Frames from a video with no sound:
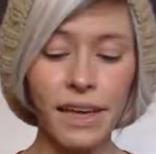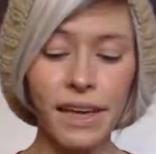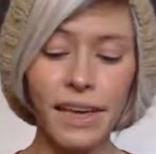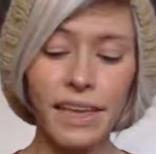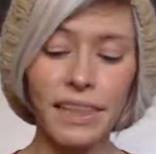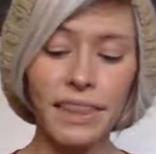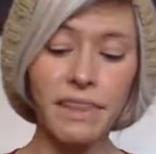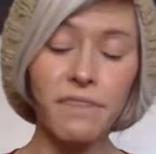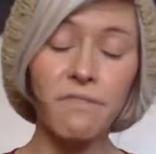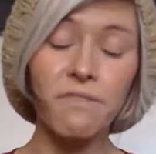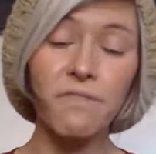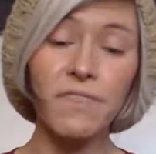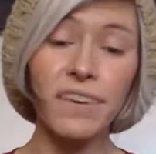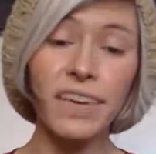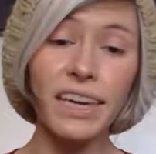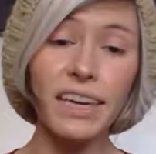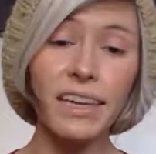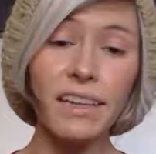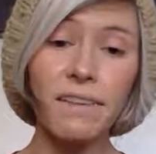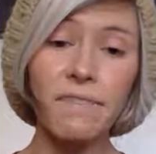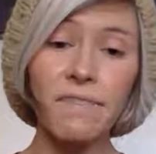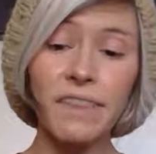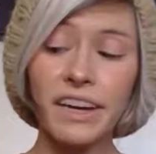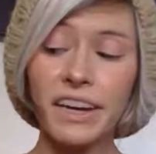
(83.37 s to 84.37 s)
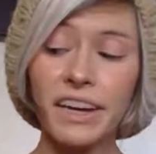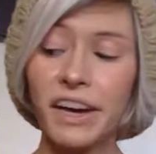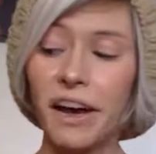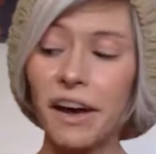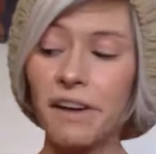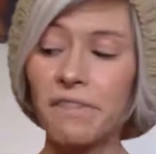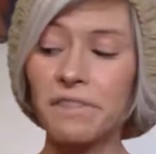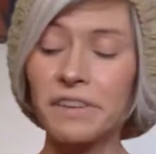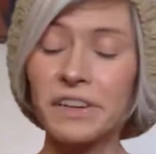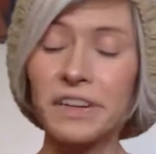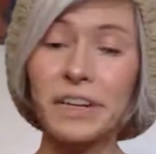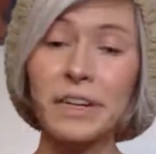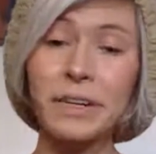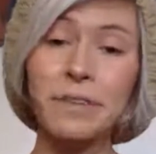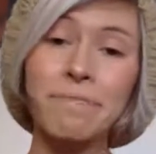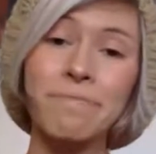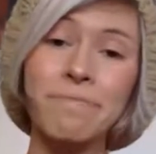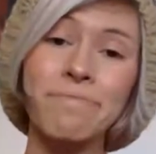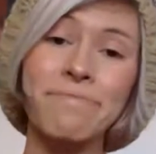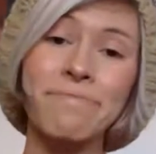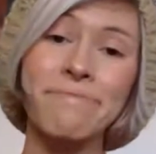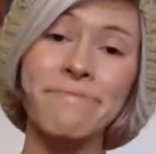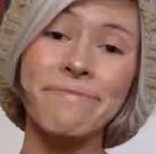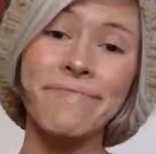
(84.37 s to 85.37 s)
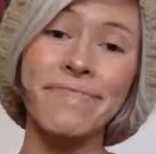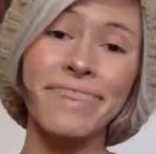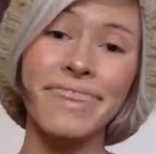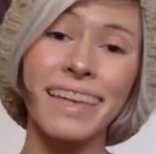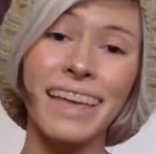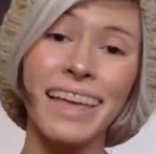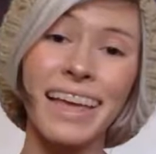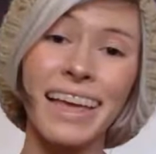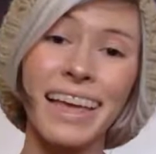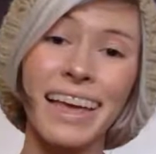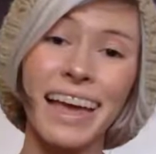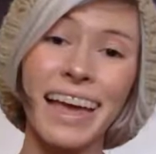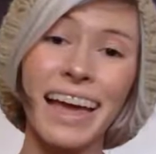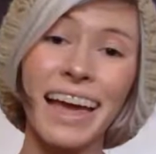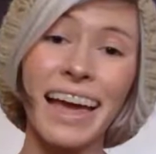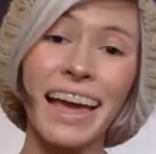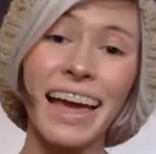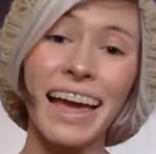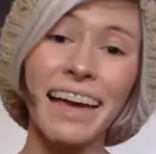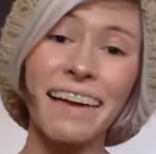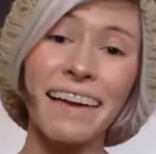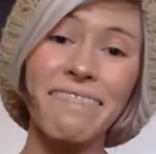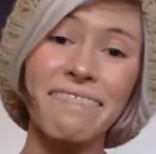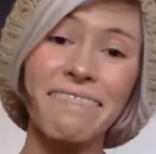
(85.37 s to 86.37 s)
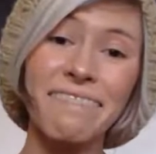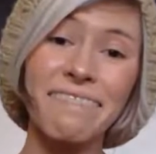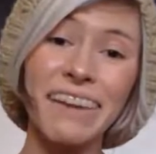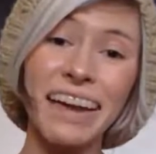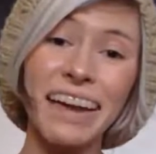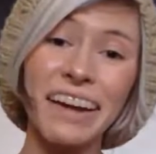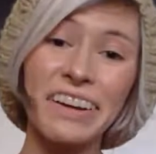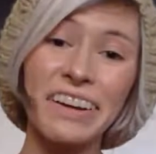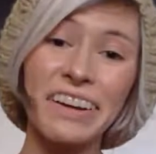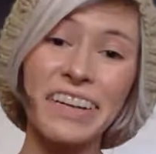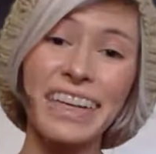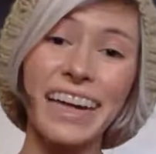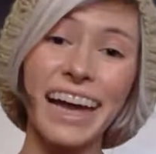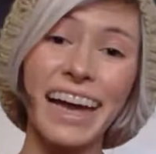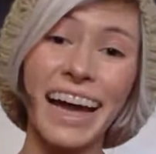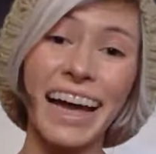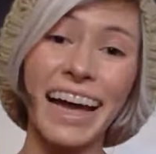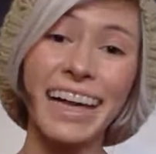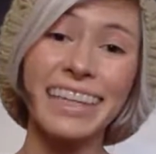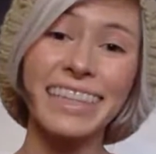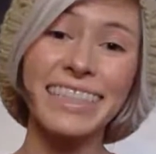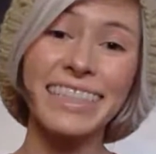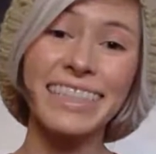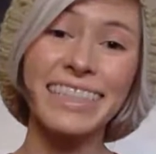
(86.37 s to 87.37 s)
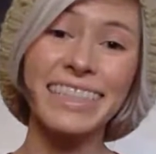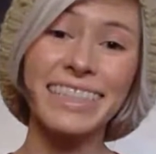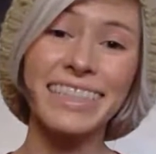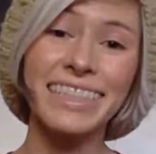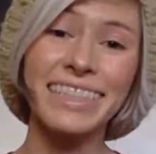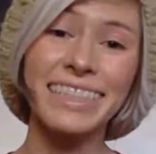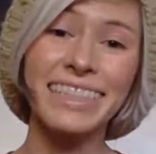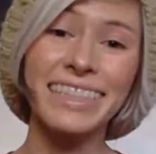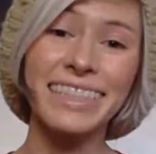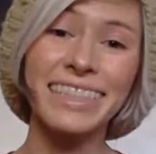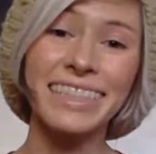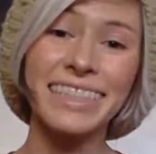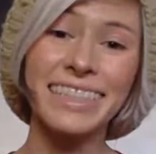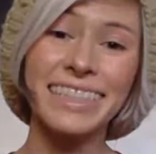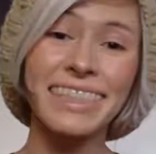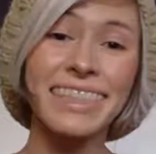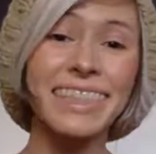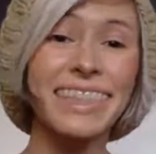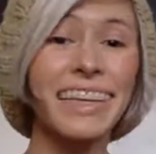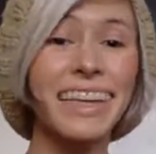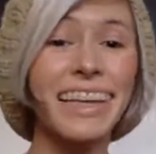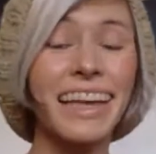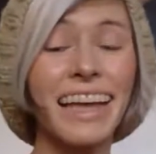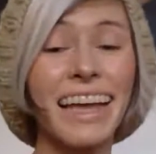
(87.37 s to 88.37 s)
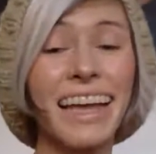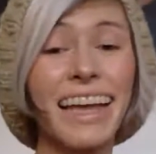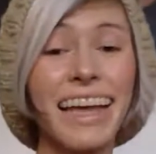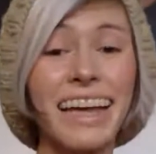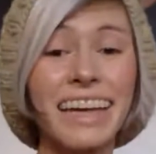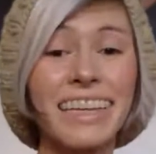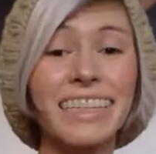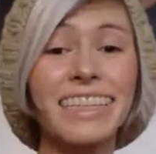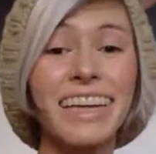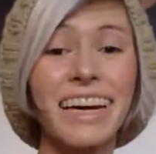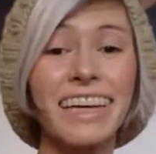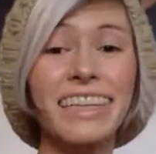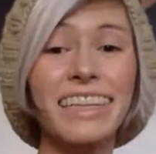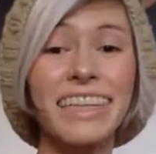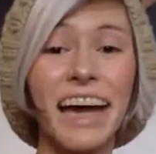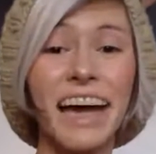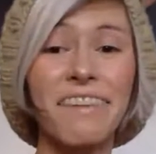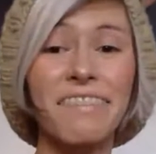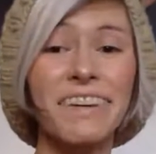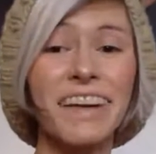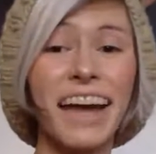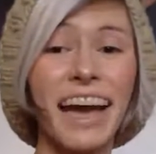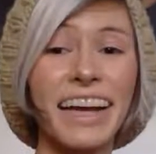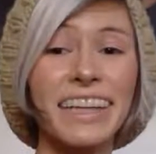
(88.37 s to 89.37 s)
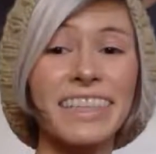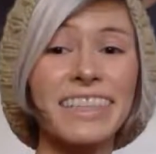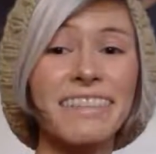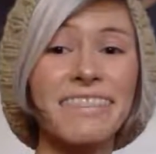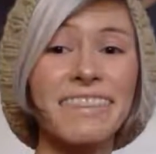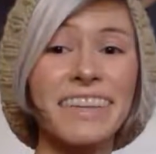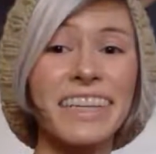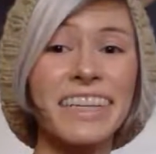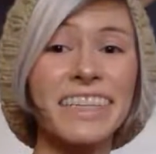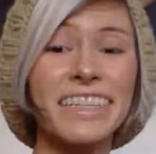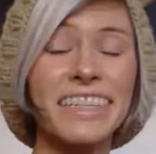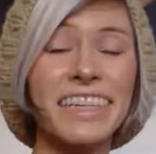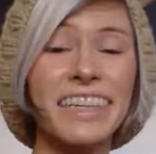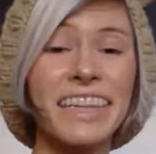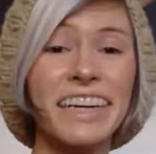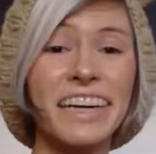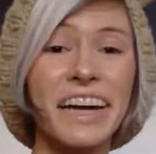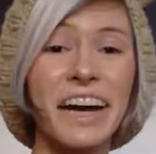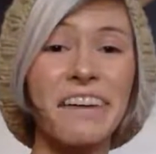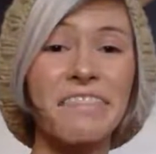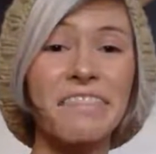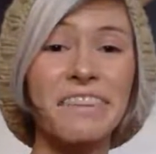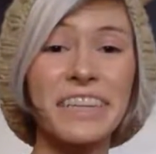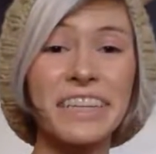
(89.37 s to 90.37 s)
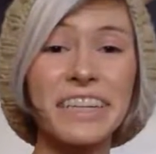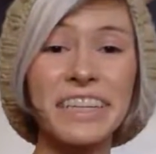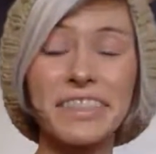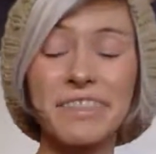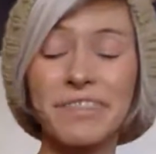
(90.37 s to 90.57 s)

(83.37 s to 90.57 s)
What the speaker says: The feel of the cover, very nice. It does have a nice feel to the cover.